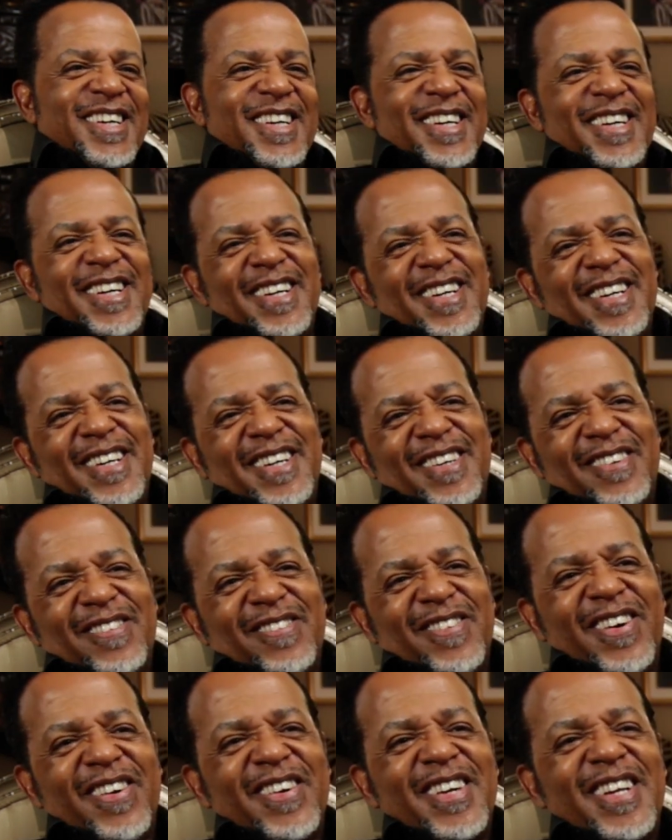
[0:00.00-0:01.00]

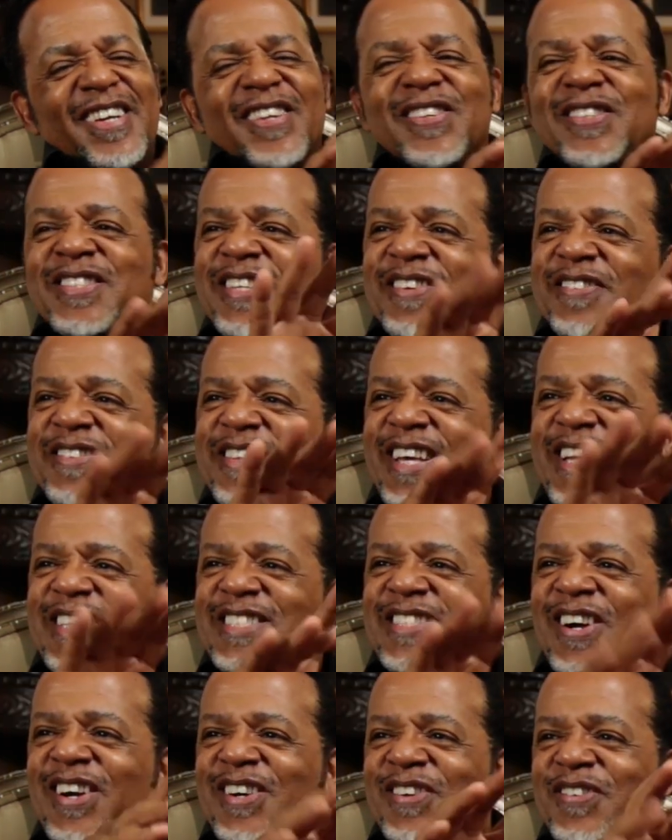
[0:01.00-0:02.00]
We're an elusive thing.
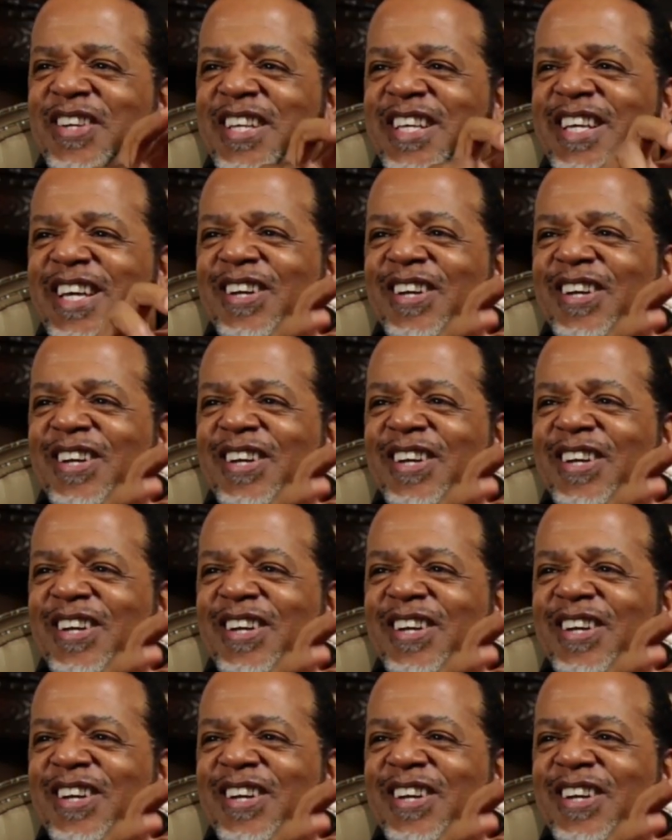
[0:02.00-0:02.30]
It's hard to really